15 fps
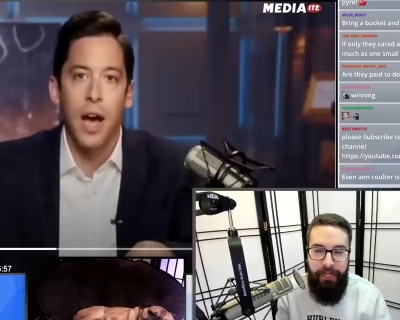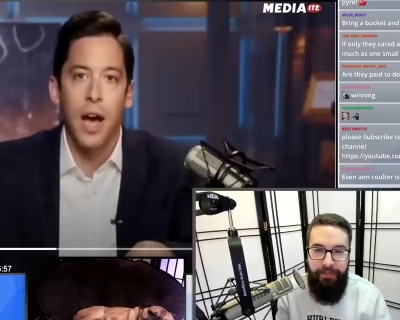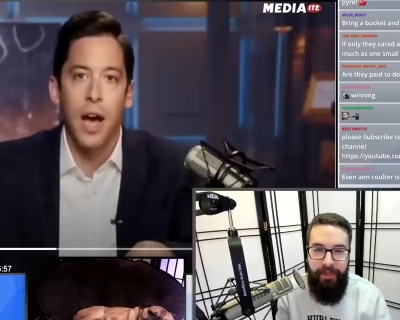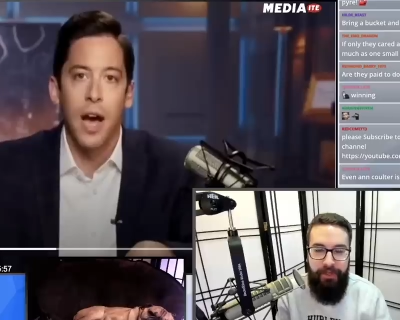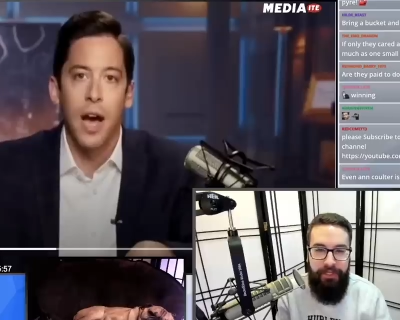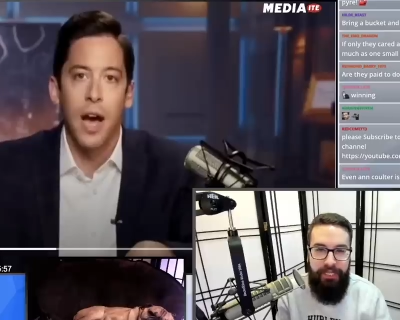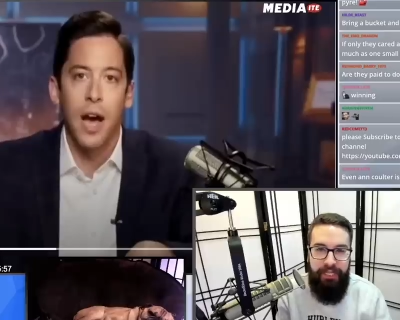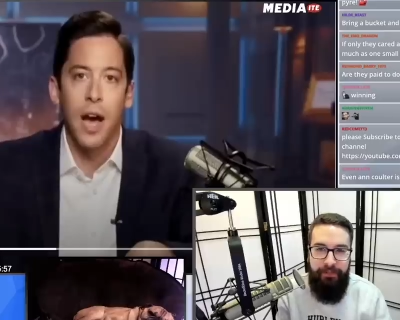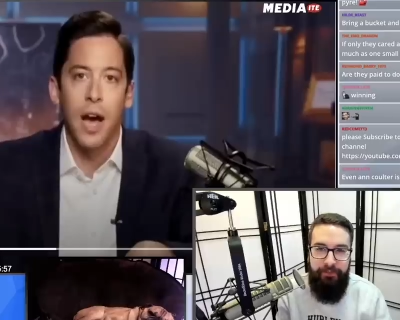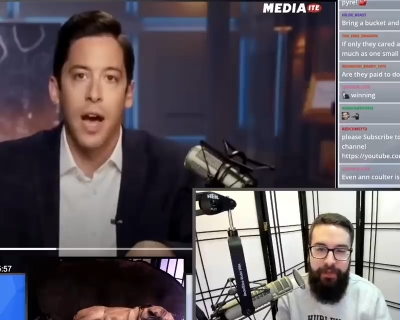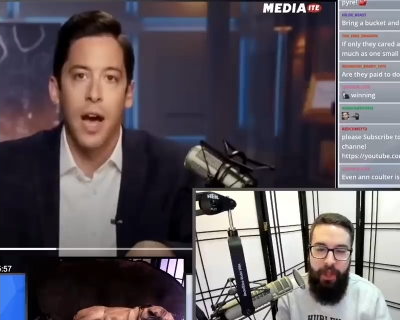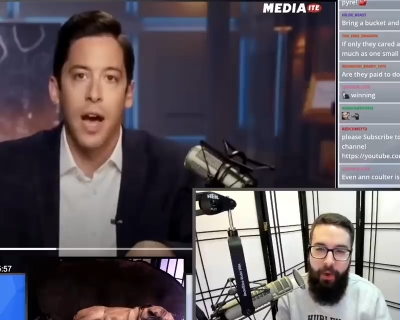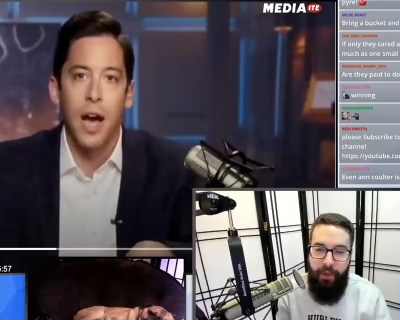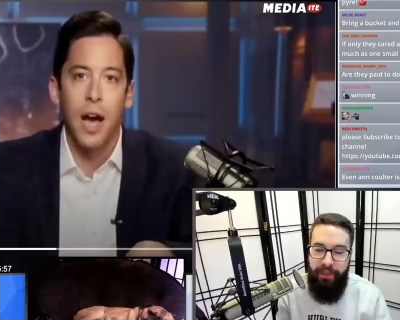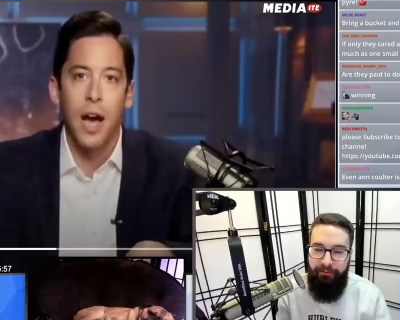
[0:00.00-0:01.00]
Speaker 1: They keep
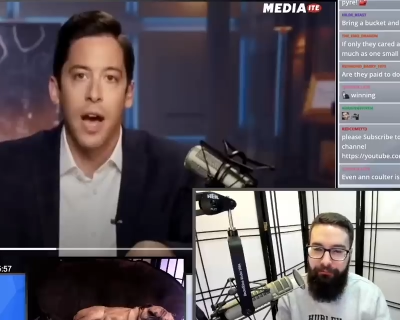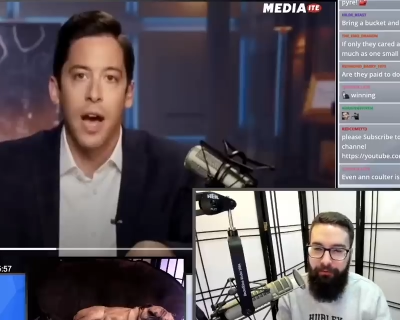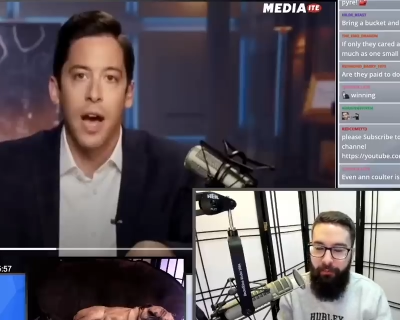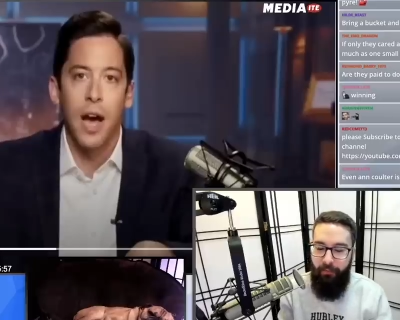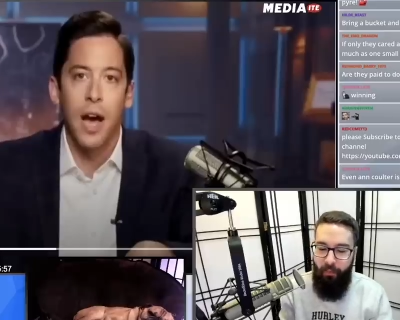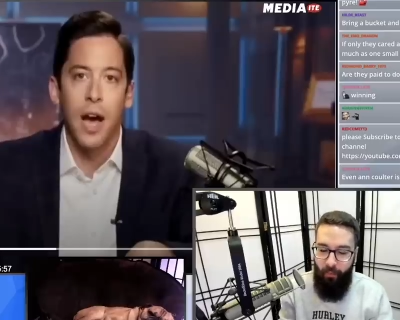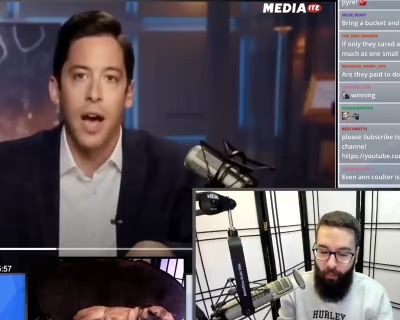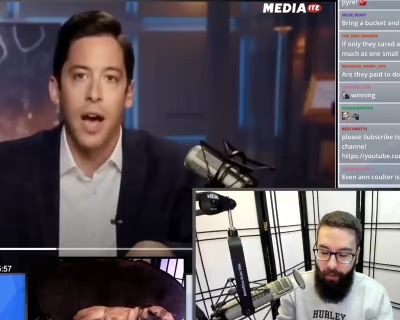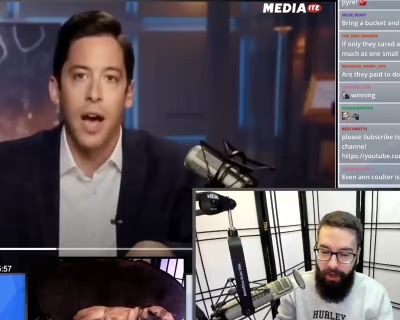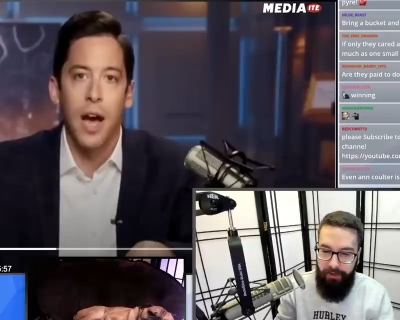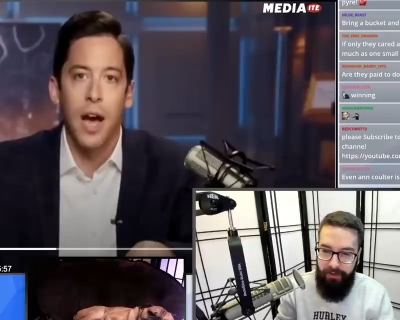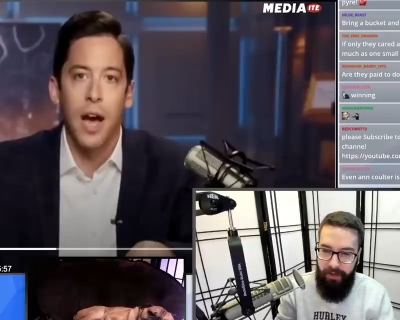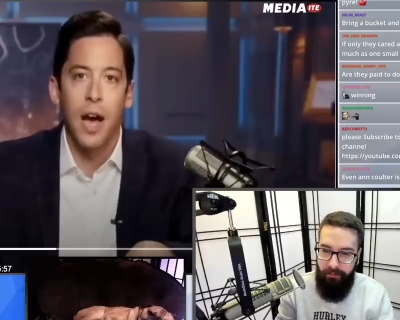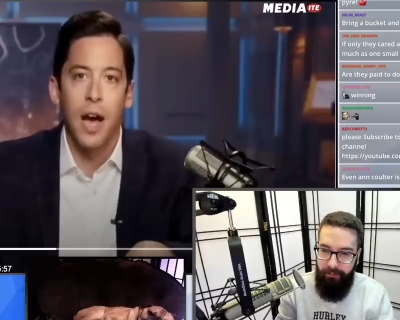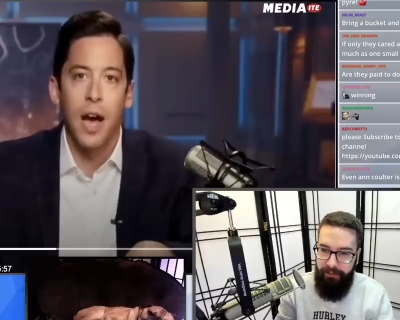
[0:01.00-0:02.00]
going from one
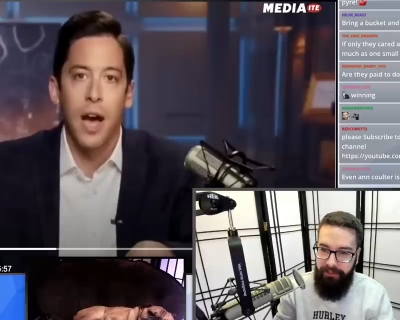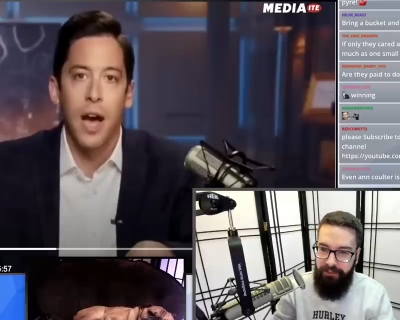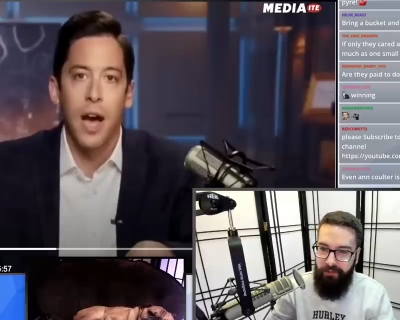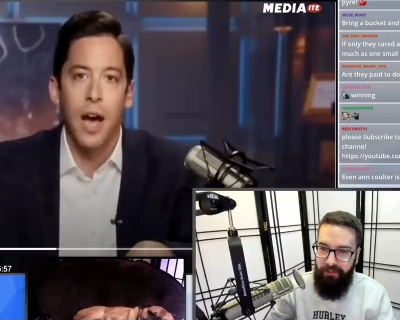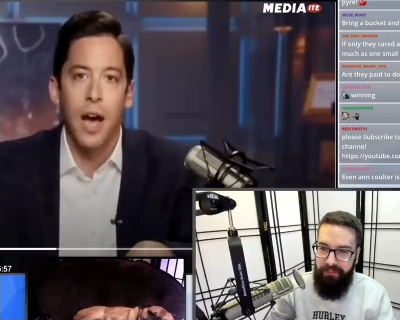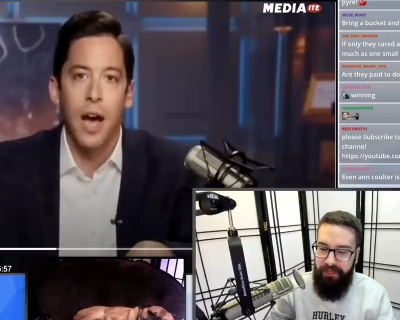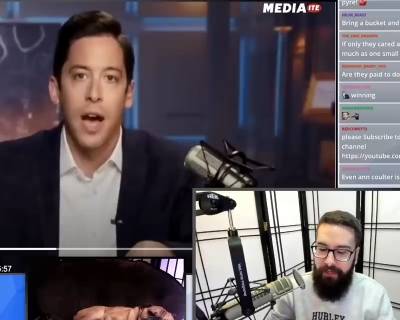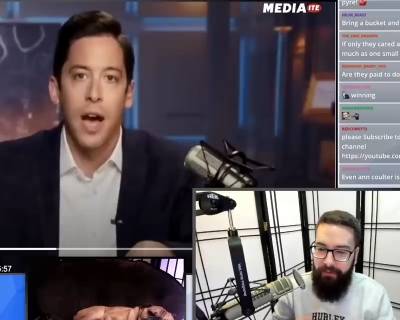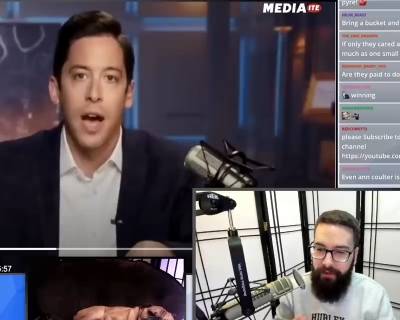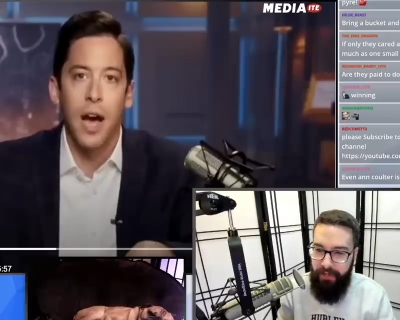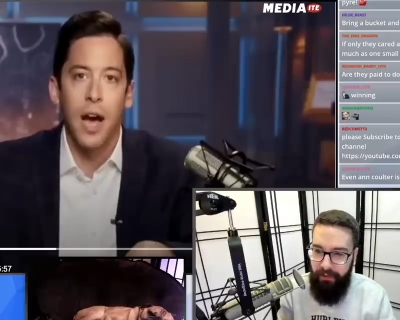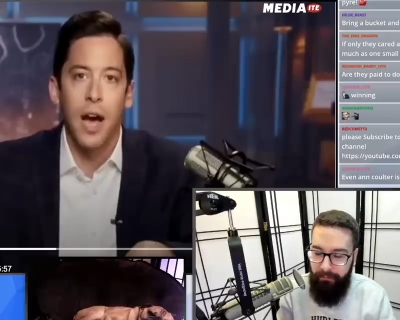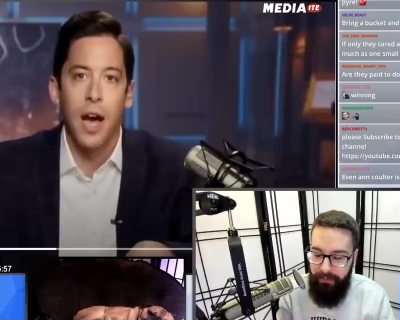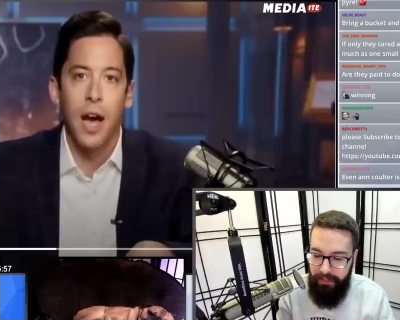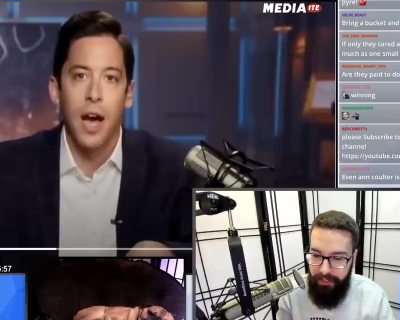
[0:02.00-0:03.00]
company to another
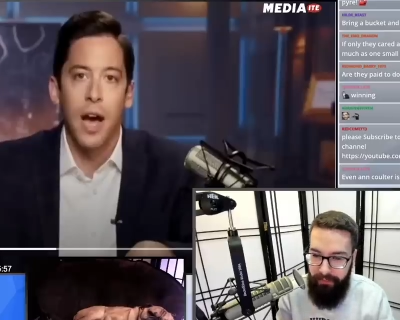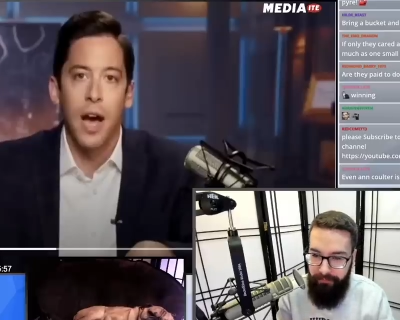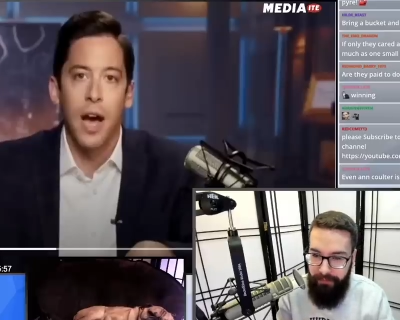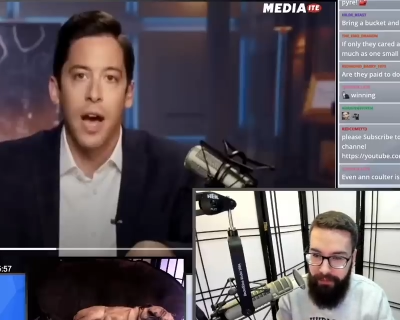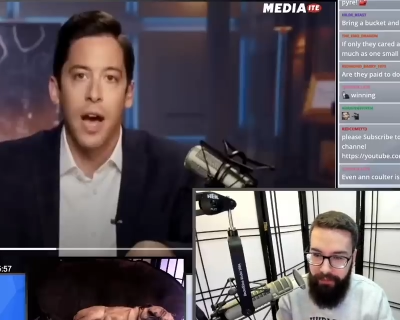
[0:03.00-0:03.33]
company.